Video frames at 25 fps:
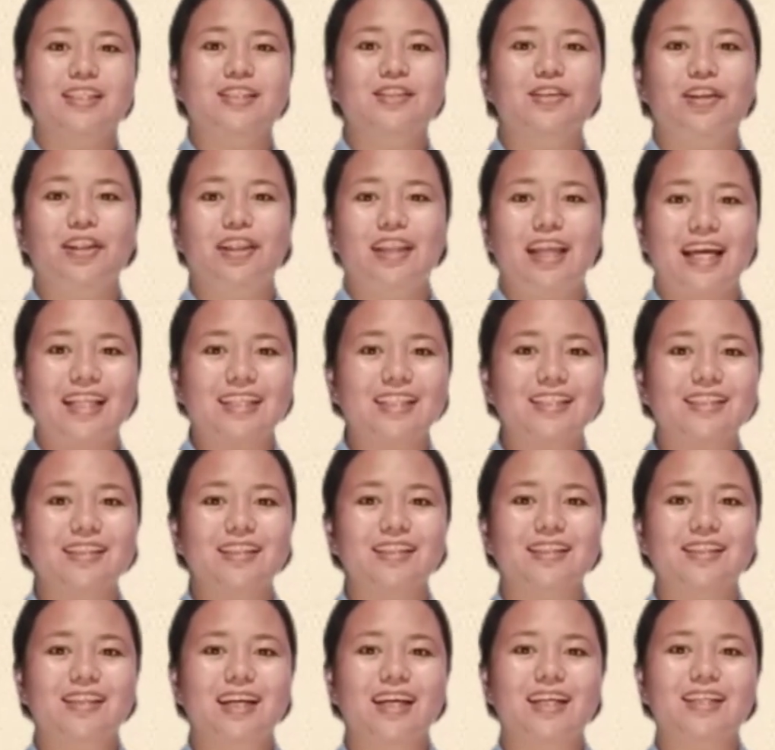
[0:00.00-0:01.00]
So let's
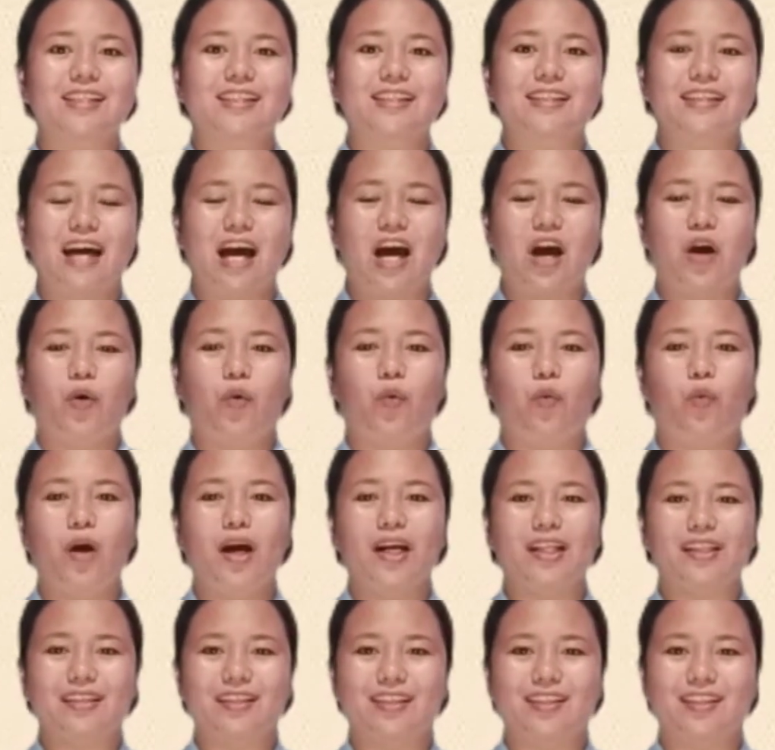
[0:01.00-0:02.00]
discuss now
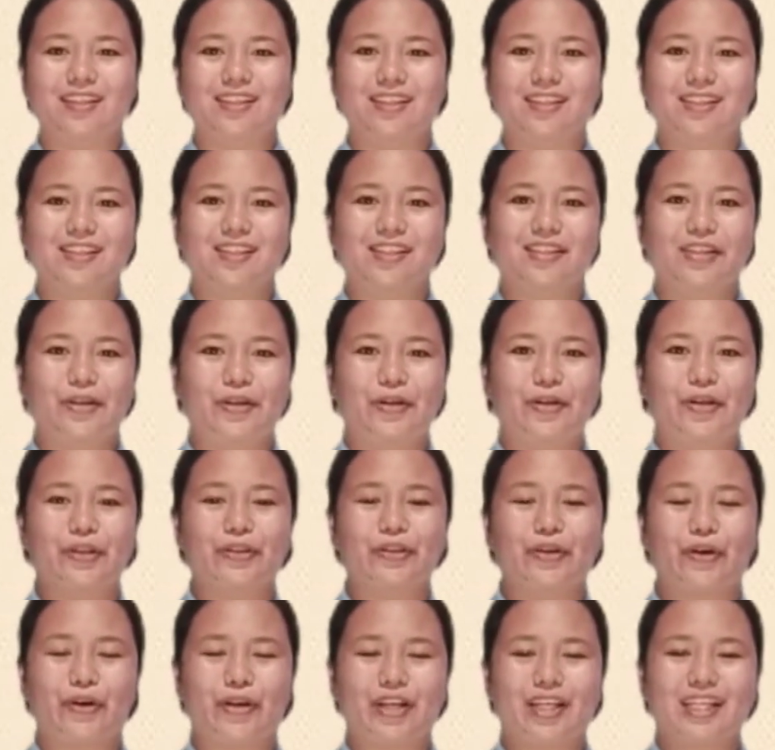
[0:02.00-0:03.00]
what is
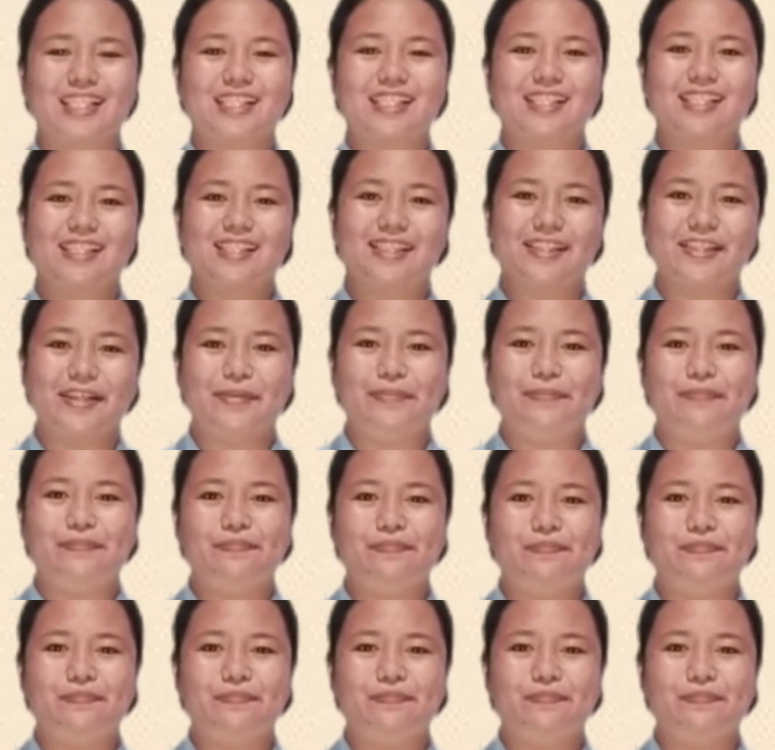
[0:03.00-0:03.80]
circulatory system.